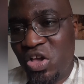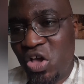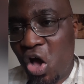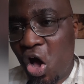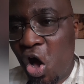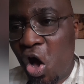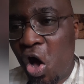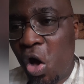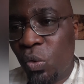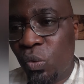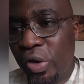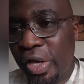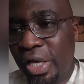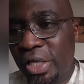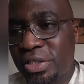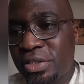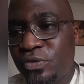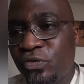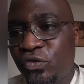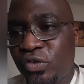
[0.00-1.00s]

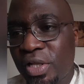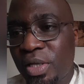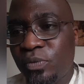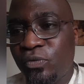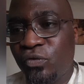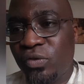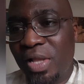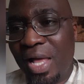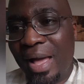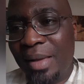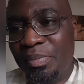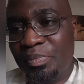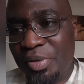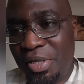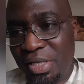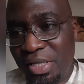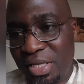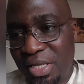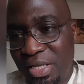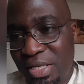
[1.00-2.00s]
always
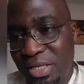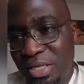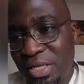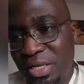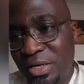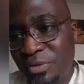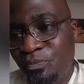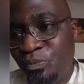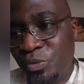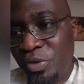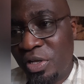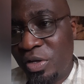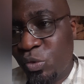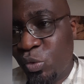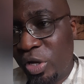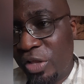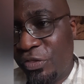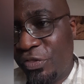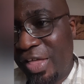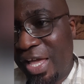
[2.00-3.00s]
flip-flopping
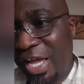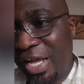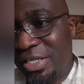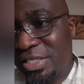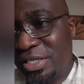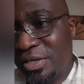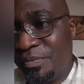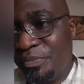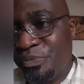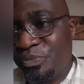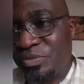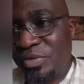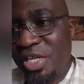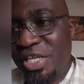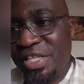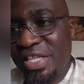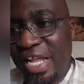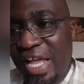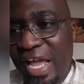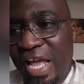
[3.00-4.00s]
with that
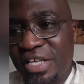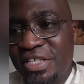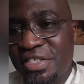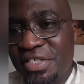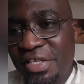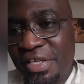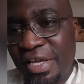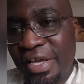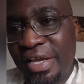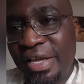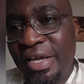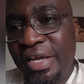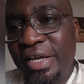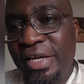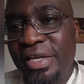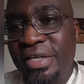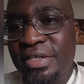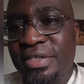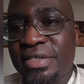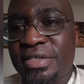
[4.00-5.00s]

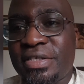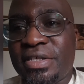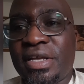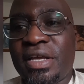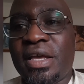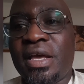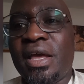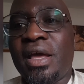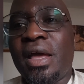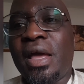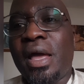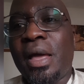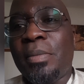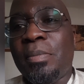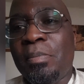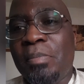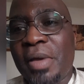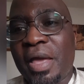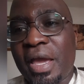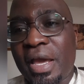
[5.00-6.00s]
nasty-ass
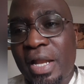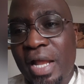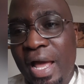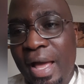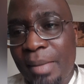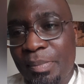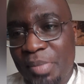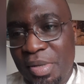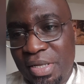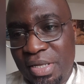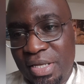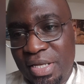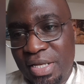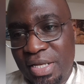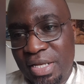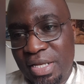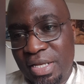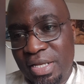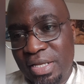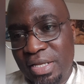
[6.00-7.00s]
bed-hopping.
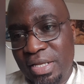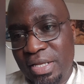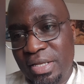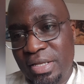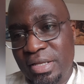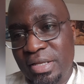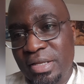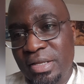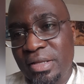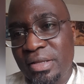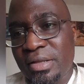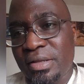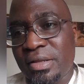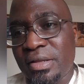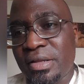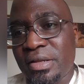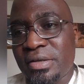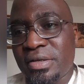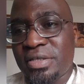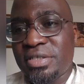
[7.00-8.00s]

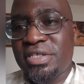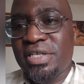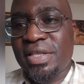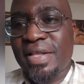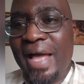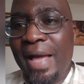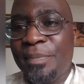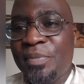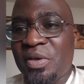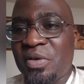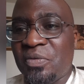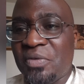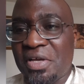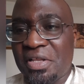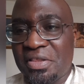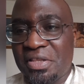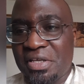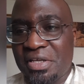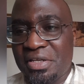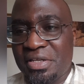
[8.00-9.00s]
Sloppy
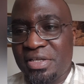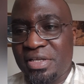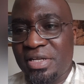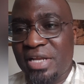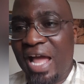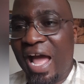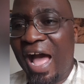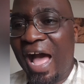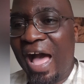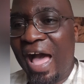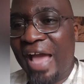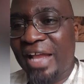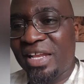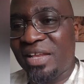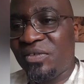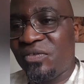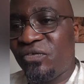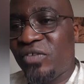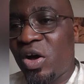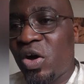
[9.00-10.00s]
with it,
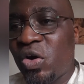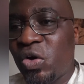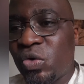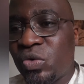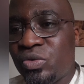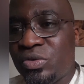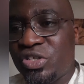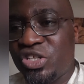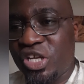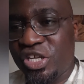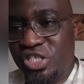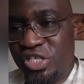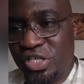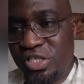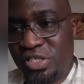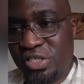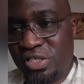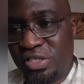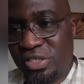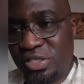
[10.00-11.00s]
hiding phone
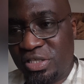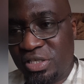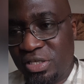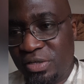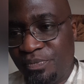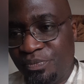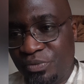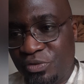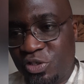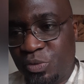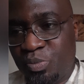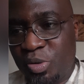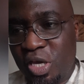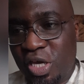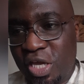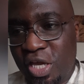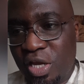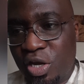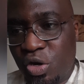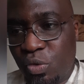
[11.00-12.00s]
digits,
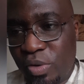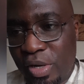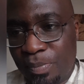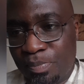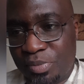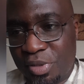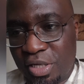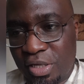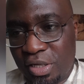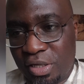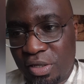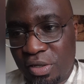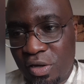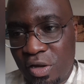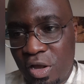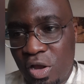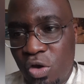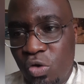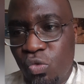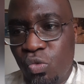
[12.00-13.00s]
speaking cryptic,
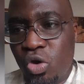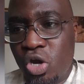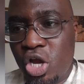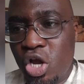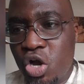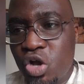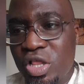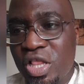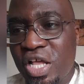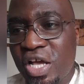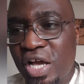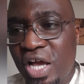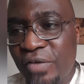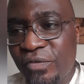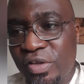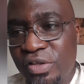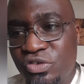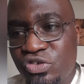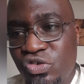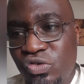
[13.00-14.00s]
real love
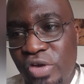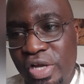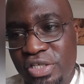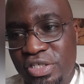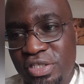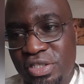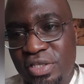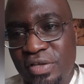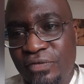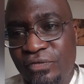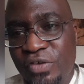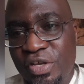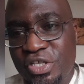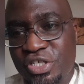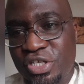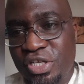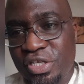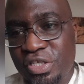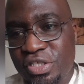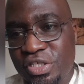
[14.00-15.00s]
and trust
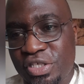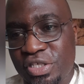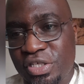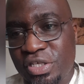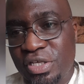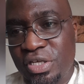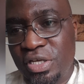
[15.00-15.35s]
deficient.